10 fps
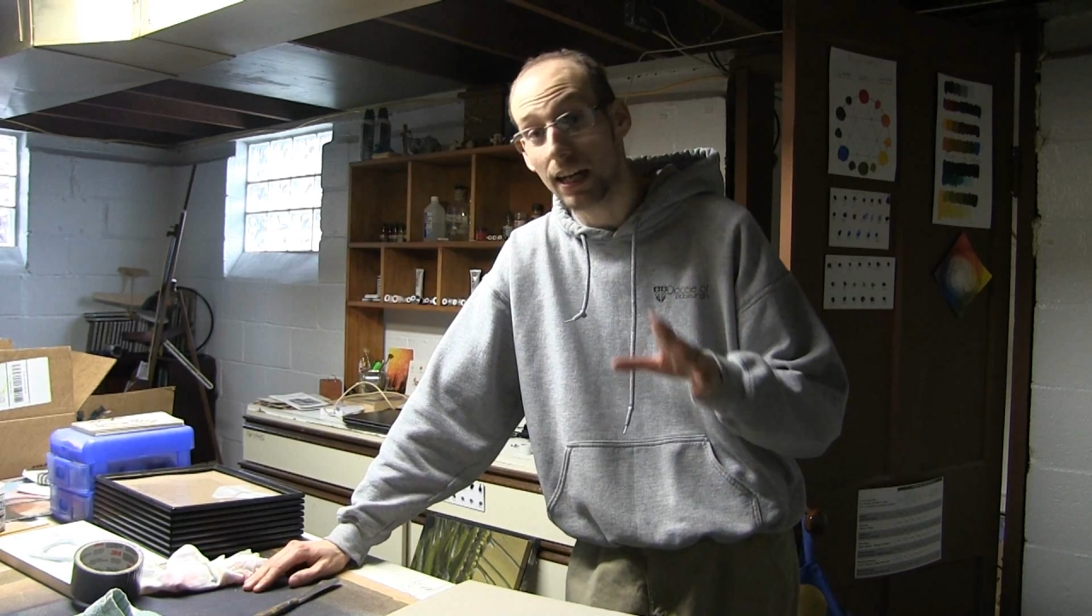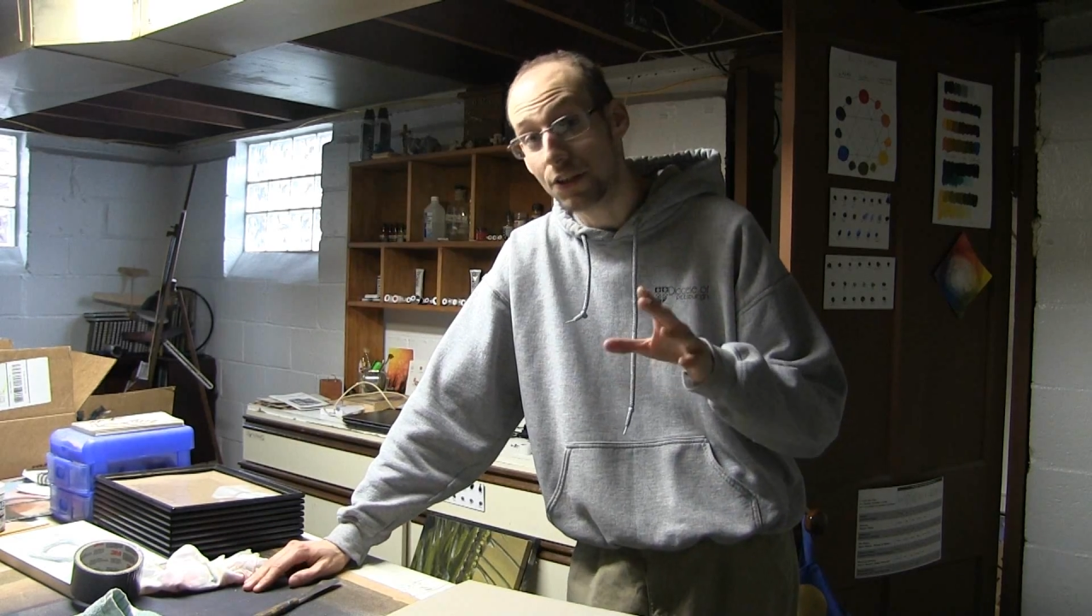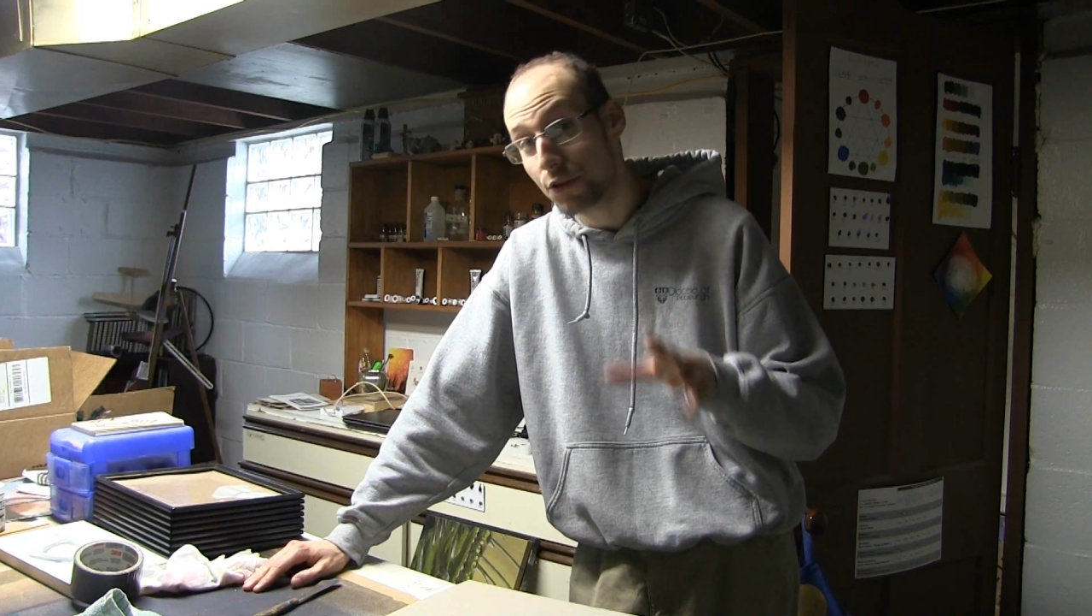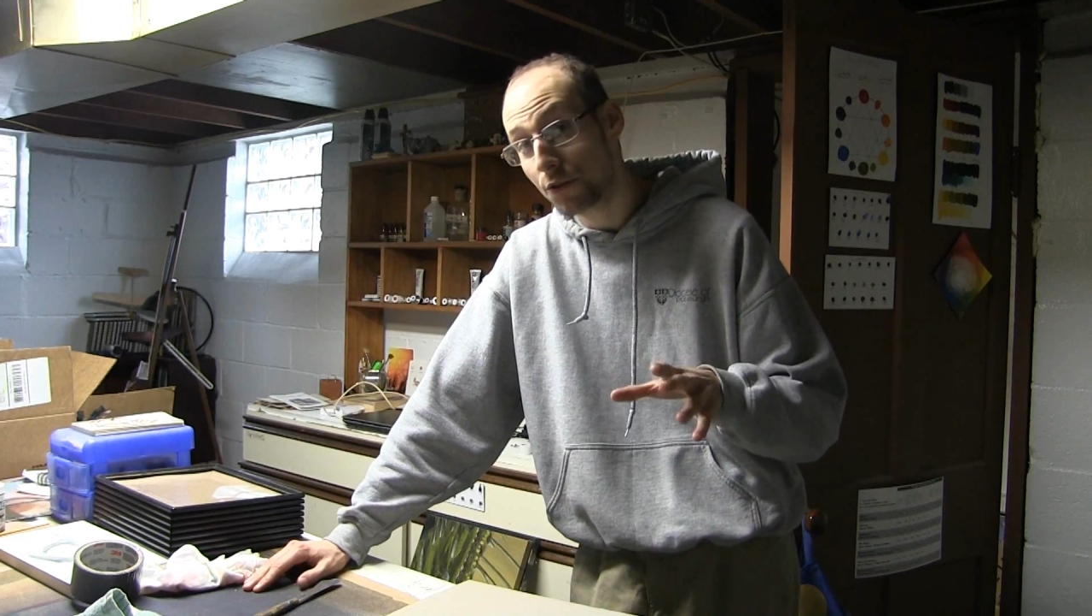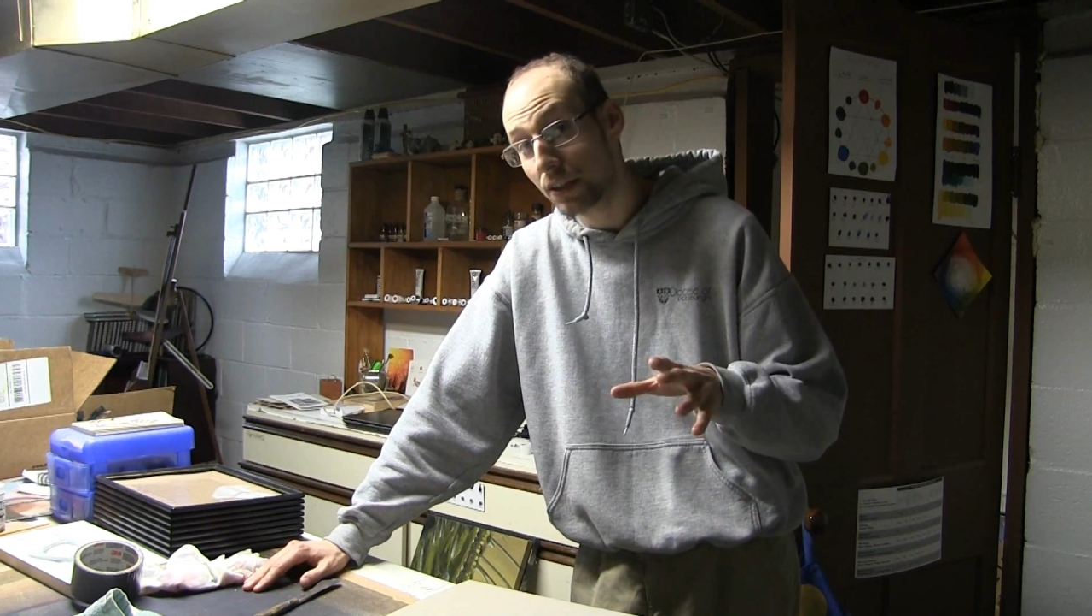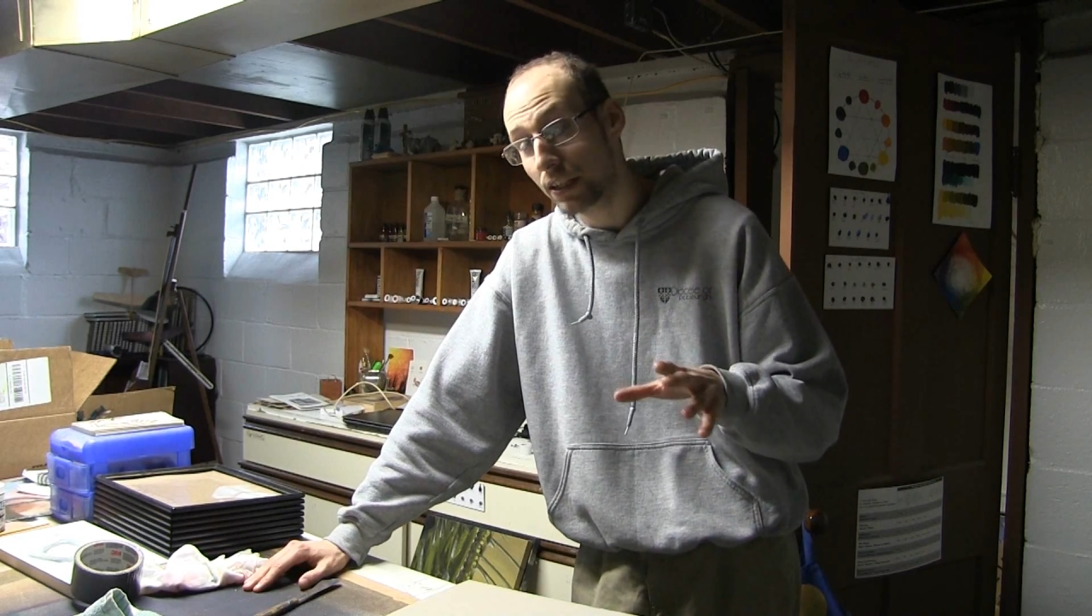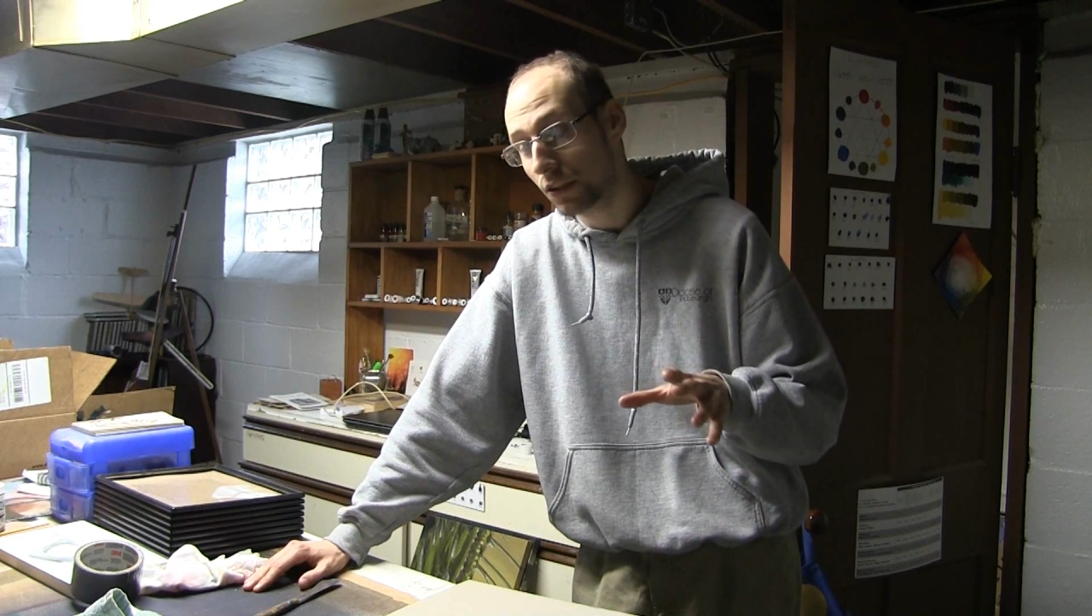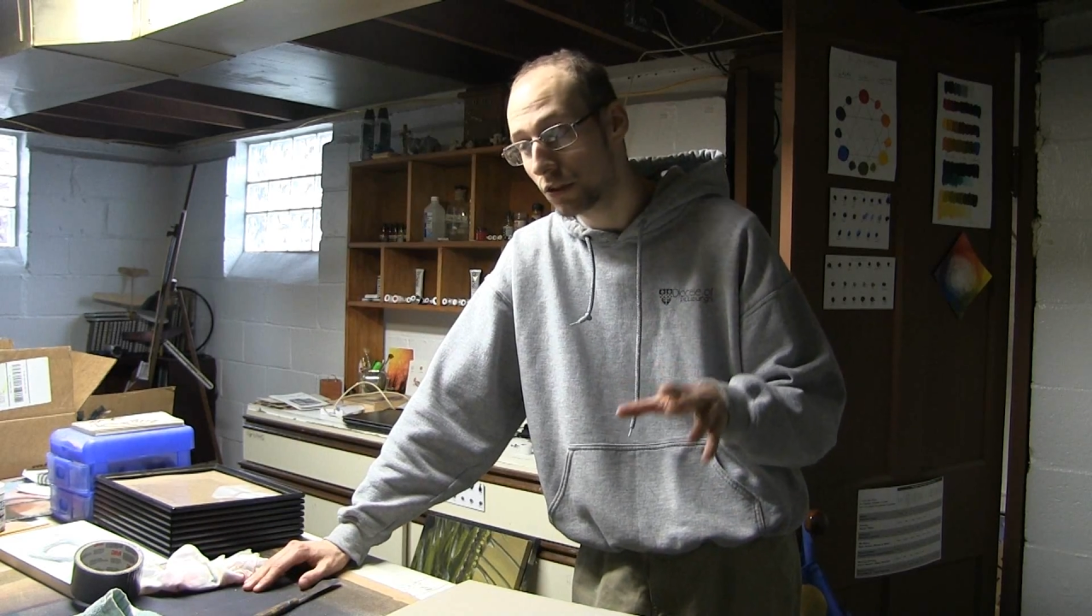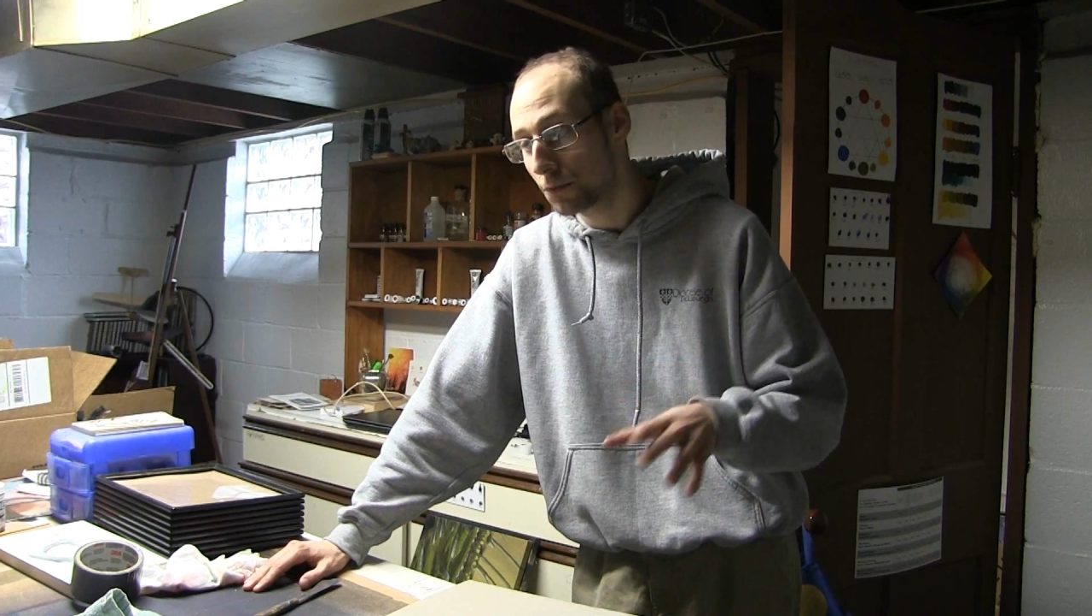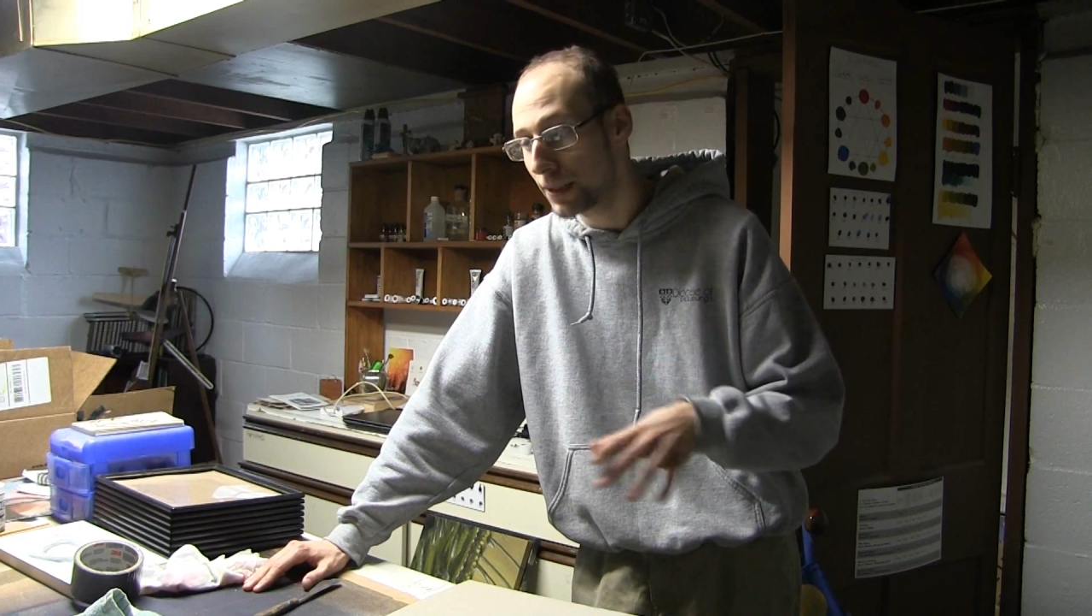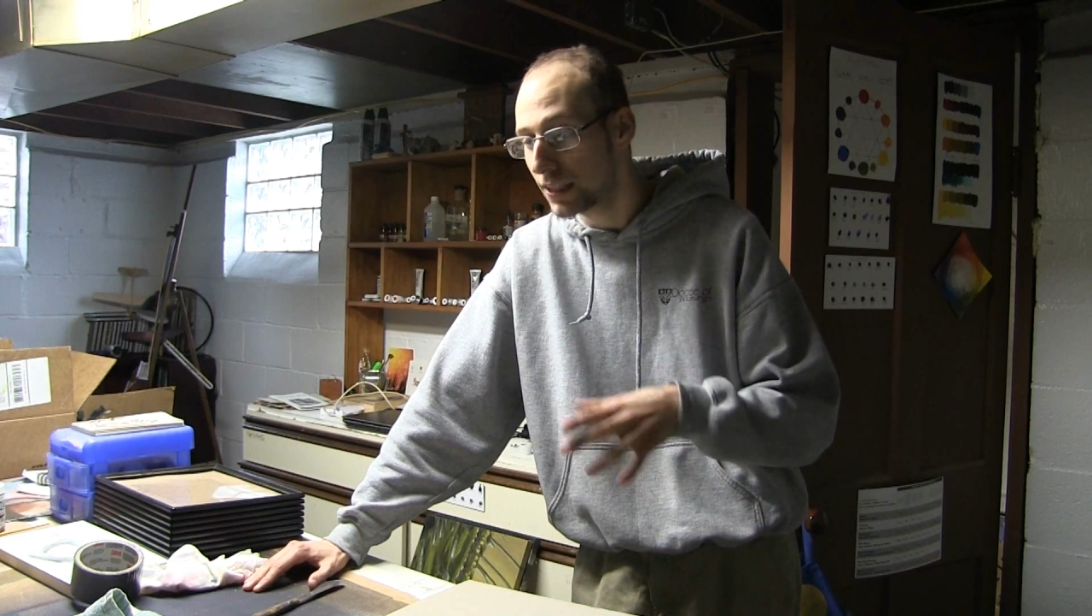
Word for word: I do think it could be